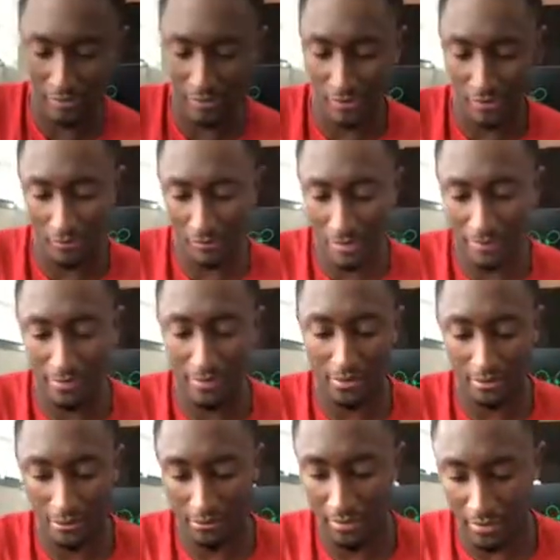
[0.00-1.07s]
this might be a
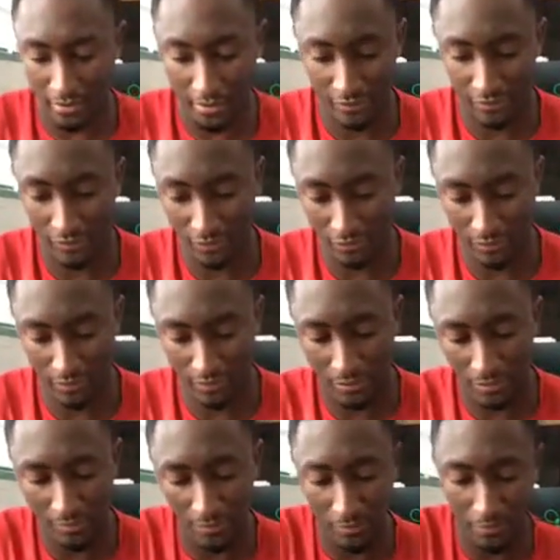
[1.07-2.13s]
little bit less useful than the Beats
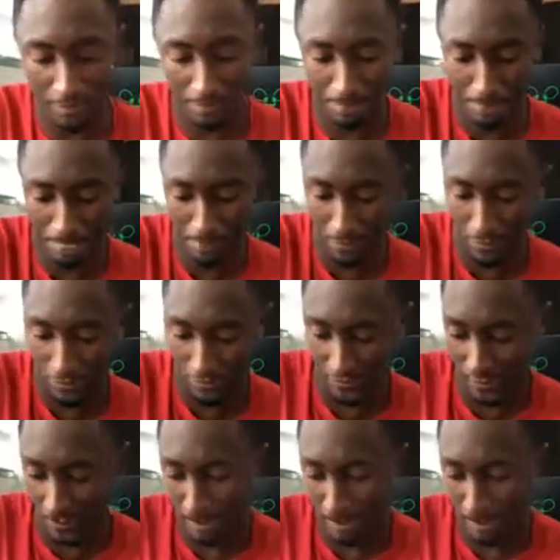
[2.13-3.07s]
Pill, but we'll see.